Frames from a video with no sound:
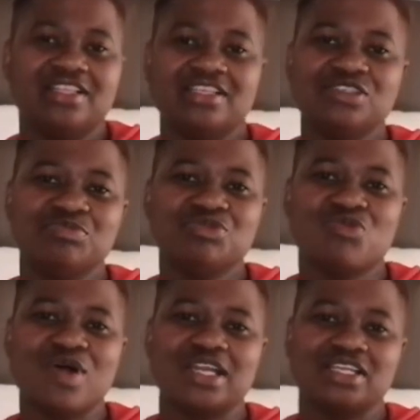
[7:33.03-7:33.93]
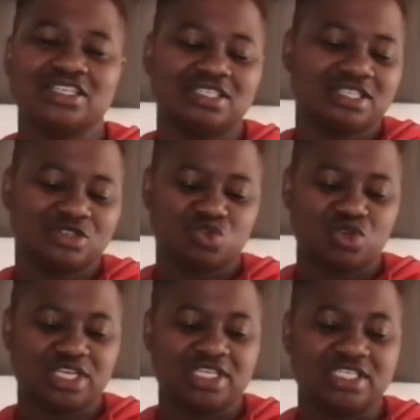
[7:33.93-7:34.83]
This big one is
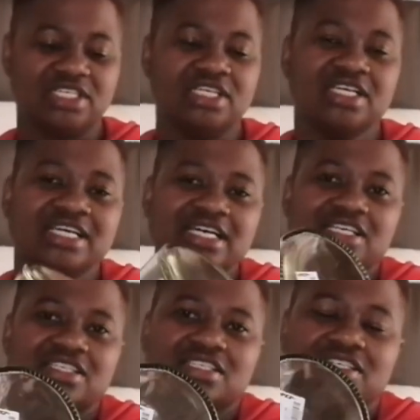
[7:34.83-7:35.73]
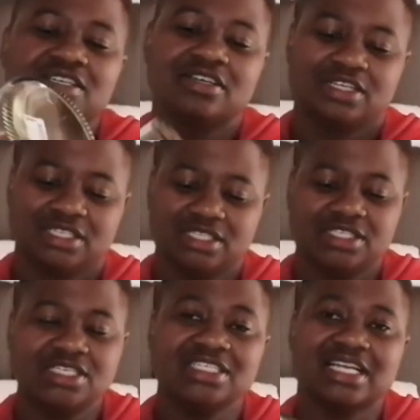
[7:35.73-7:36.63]

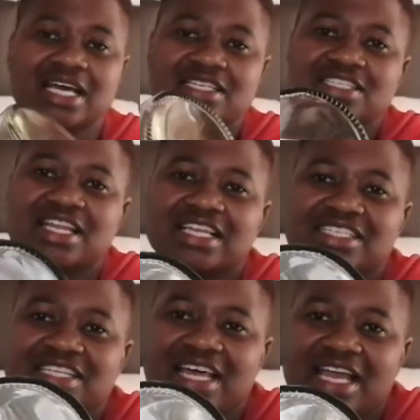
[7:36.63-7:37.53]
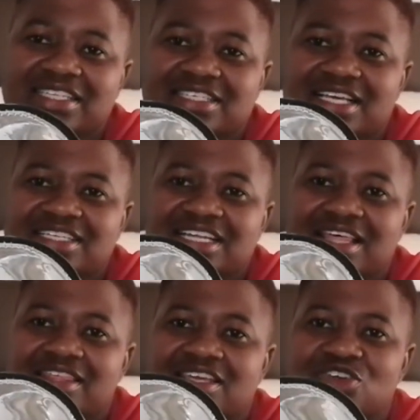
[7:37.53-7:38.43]
26 rand 99 cent.
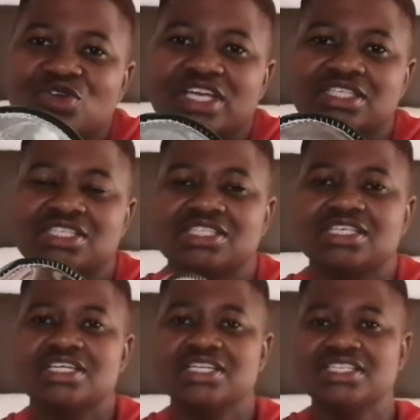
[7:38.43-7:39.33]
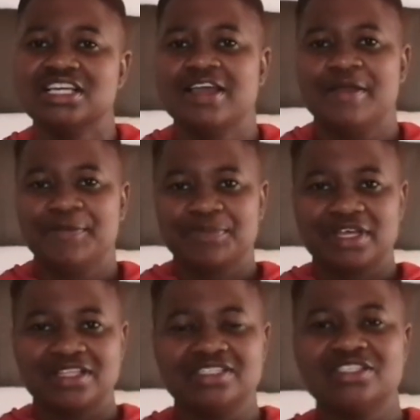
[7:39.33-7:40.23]
I think you can see it.
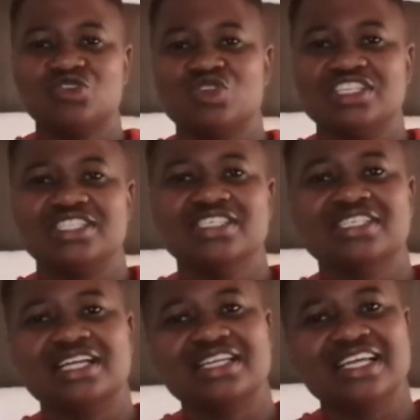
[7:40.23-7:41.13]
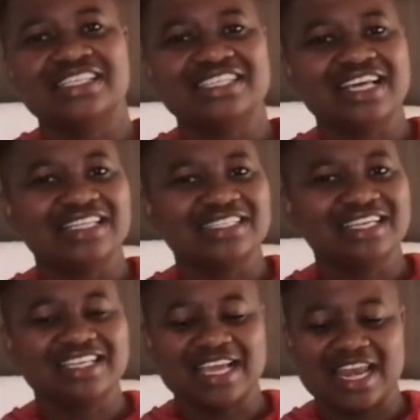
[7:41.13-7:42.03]
This is 26 rand 99
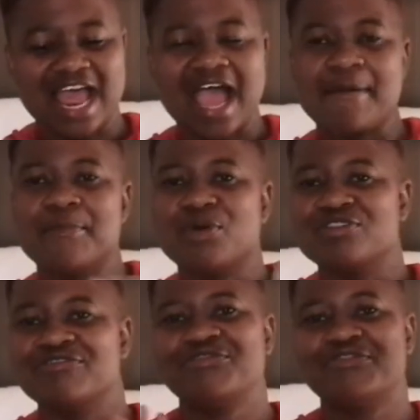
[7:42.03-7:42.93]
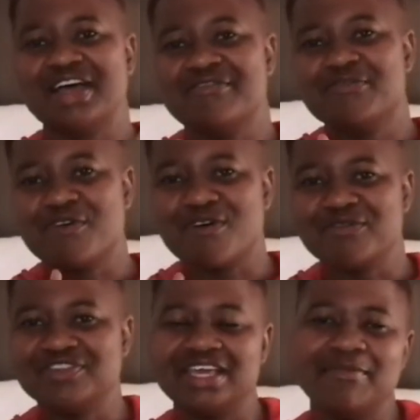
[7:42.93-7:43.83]
cent, and I bought 5
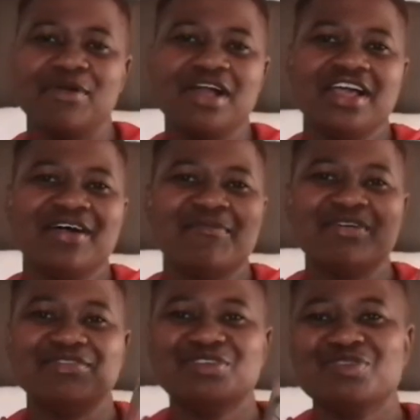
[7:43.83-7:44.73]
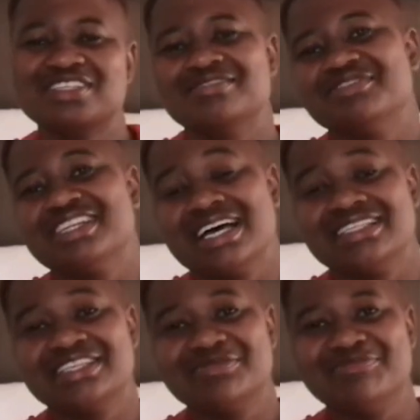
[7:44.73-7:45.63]
of them. My friend was even
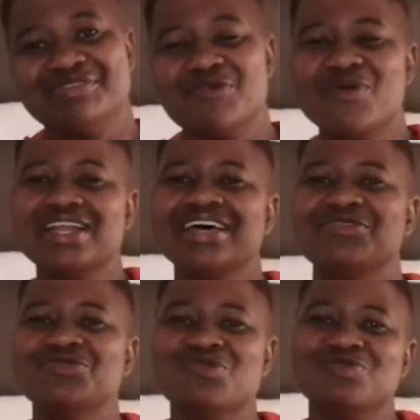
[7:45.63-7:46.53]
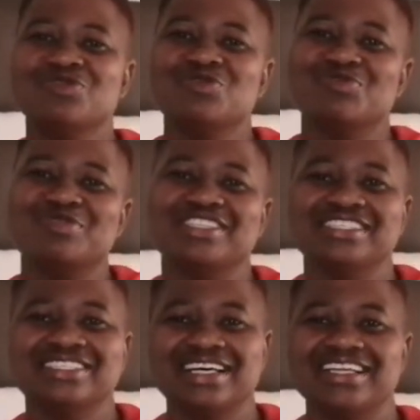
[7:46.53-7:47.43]
asking me, what are you going to put
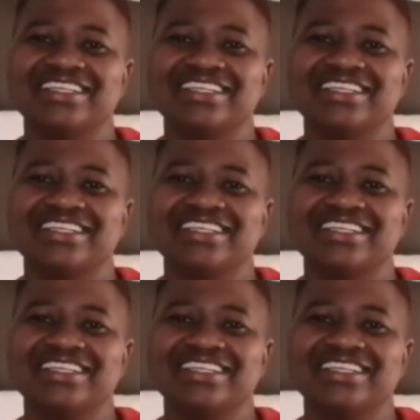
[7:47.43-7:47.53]
inside?